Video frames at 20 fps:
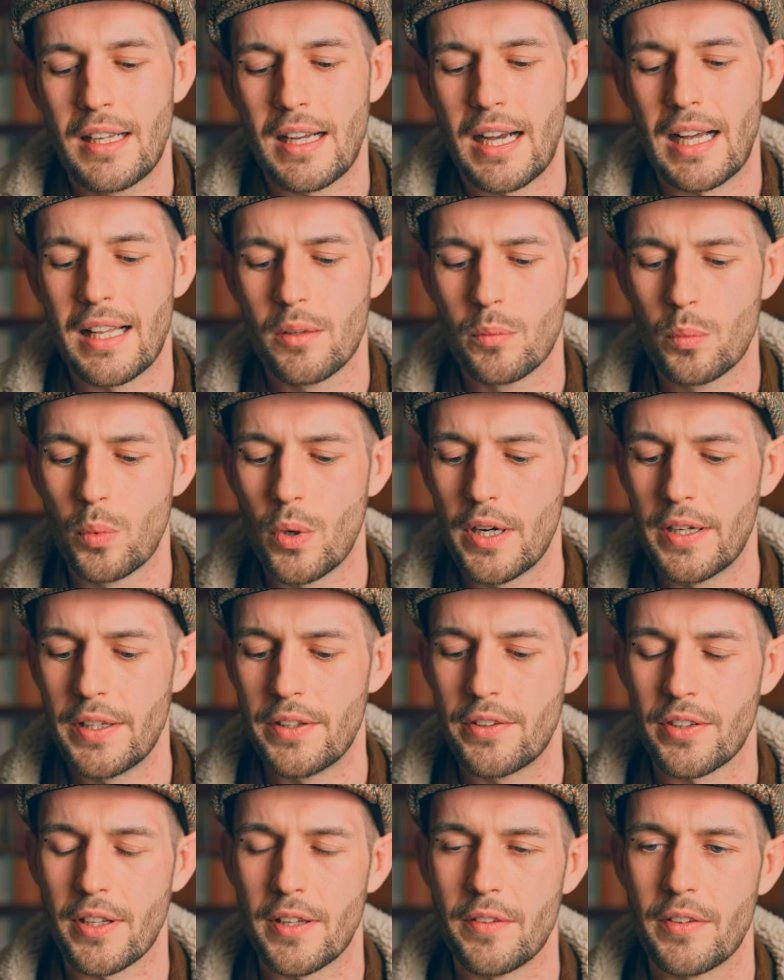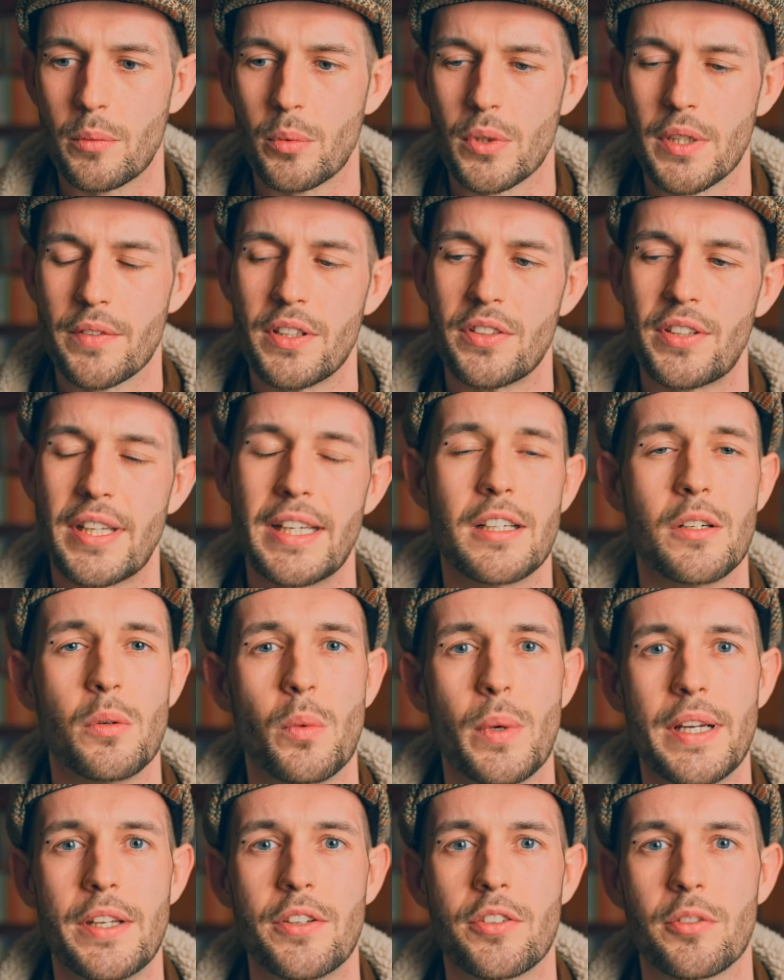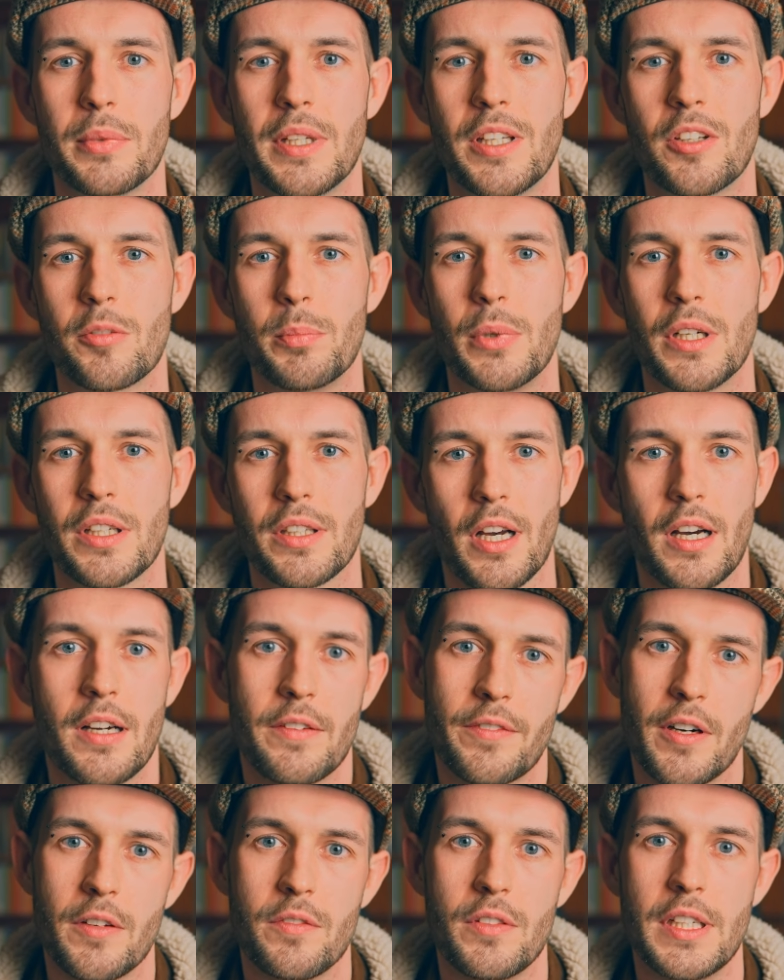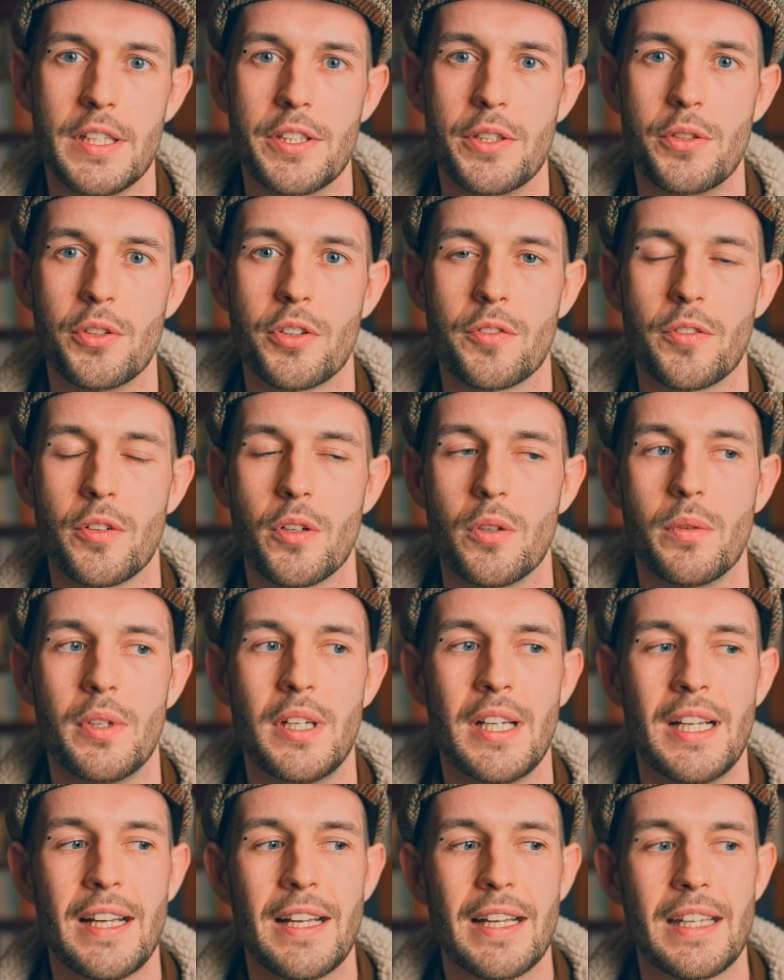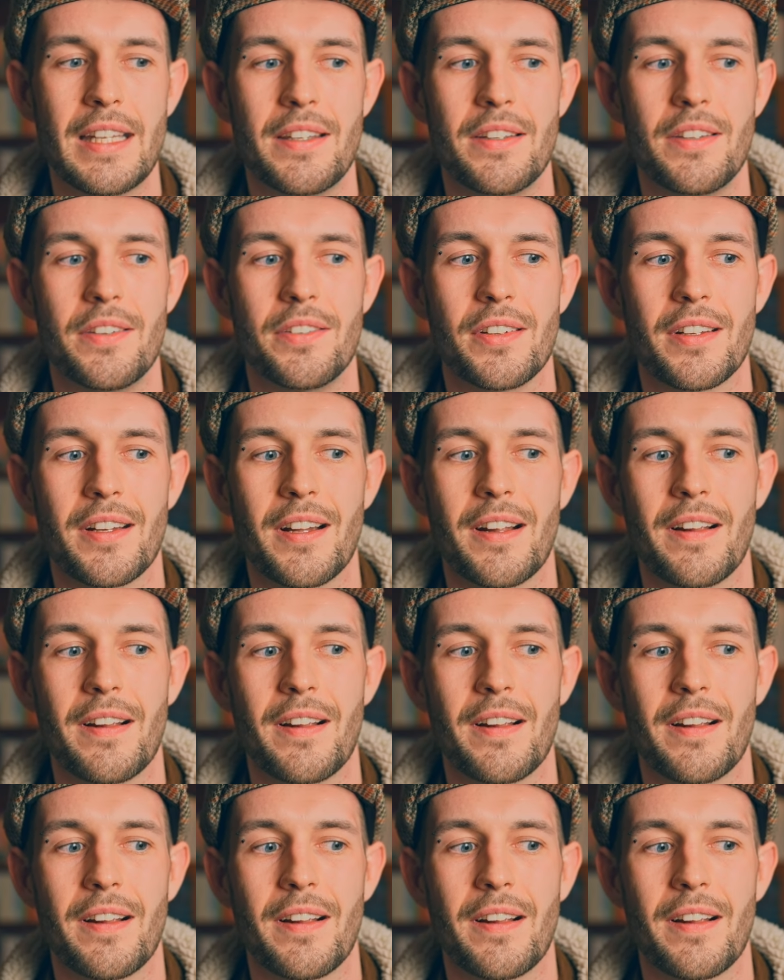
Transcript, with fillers: Alan Weiss, I think one of the takeaways from this book that I found really useful is